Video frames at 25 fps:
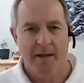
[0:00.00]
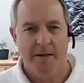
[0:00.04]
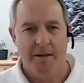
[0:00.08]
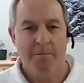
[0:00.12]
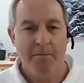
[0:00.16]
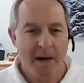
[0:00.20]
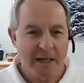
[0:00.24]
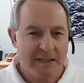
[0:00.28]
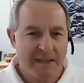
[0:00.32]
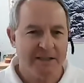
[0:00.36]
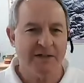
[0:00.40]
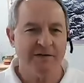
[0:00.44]

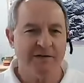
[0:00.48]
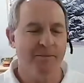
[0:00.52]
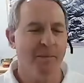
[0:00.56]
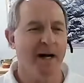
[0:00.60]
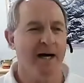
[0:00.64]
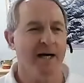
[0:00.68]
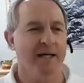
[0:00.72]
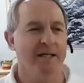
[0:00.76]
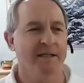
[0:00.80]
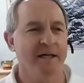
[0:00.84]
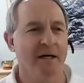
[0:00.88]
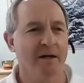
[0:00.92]
much of
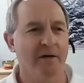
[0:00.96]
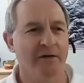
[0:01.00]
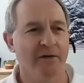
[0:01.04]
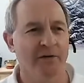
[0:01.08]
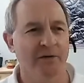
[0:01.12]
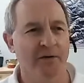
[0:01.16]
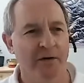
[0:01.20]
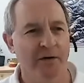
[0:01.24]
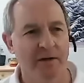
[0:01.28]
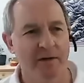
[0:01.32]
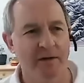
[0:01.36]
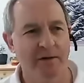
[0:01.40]
my
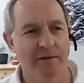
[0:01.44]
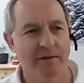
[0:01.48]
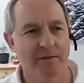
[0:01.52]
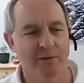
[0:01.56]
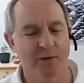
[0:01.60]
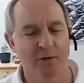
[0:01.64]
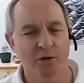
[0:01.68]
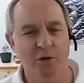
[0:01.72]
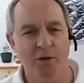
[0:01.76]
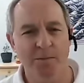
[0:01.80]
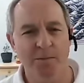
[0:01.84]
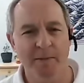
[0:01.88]
adulthood
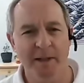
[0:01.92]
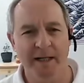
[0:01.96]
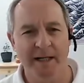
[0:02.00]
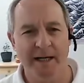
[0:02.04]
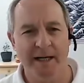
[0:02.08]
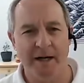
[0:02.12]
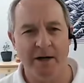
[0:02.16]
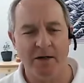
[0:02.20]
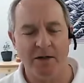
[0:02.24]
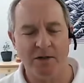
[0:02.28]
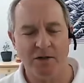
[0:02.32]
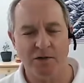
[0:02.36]
could be
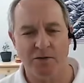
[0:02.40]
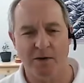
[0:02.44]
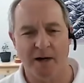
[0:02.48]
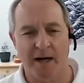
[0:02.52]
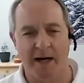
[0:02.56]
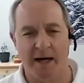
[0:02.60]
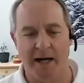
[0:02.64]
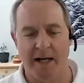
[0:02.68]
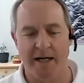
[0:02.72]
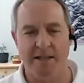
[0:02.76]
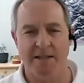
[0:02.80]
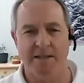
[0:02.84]

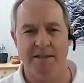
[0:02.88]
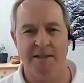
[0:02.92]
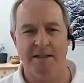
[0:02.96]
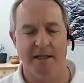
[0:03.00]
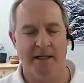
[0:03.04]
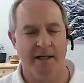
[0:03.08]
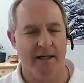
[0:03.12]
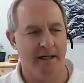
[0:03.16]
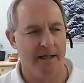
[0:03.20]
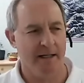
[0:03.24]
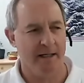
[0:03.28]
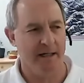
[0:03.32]
characterized
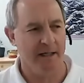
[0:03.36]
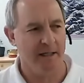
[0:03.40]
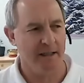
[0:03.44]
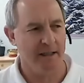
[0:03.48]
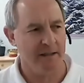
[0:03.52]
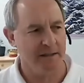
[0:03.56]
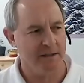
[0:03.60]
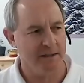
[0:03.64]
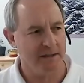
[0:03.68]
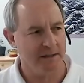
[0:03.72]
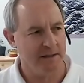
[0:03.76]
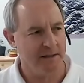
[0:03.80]

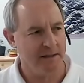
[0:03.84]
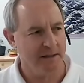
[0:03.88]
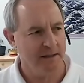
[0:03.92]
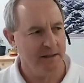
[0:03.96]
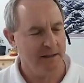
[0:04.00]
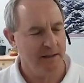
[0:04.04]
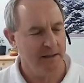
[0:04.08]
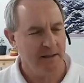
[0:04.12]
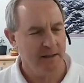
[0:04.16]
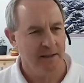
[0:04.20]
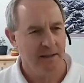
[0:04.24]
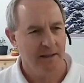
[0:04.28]
as
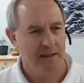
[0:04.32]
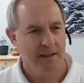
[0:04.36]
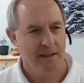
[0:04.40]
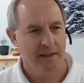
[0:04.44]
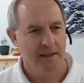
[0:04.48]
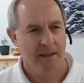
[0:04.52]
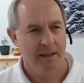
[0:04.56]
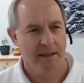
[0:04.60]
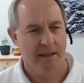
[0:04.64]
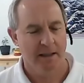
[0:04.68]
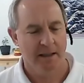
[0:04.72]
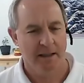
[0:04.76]

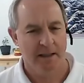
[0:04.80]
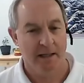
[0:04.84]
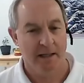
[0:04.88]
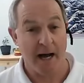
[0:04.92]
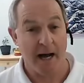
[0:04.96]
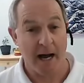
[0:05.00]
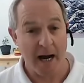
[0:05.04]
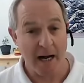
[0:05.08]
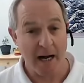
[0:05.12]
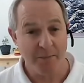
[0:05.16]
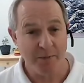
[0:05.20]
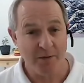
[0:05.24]
uh,
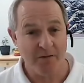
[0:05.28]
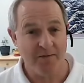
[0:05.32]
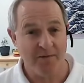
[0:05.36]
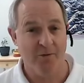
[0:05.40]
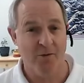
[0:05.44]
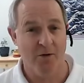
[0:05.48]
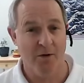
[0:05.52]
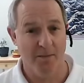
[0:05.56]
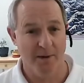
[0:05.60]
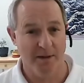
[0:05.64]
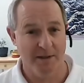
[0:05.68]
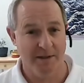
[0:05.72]
high
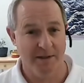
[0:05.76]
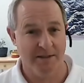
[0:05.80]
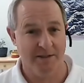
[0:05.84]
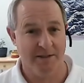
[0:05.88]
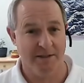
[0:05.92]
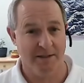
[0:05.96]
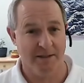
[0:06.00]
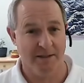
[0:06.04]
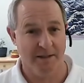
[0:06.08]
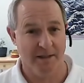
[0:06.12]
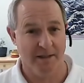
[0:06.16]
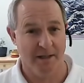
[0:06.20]
performance
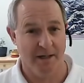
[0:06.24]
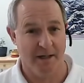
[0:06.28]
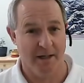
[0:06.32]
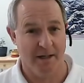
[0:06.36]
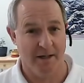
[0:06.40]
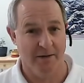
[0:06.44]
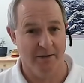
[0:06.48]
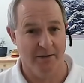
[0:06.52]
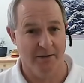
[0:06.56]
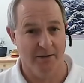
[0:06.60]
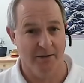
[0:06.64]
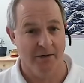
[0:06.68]

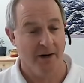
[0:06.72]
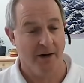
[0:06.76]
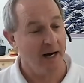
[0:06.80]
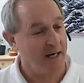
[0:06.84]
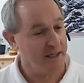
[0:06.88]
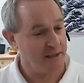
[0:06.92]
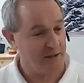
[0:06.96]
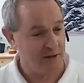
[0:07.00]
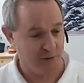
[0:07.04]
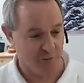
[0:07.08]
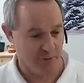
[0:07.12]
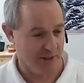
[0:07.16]
under
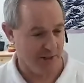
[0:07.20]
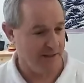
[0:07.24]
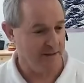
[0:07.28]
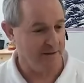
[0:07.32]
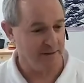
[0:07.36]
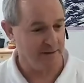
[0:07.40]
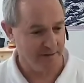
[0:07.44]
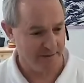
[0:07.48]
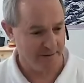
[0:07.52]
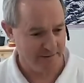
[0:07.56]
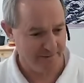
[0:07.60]
high stress.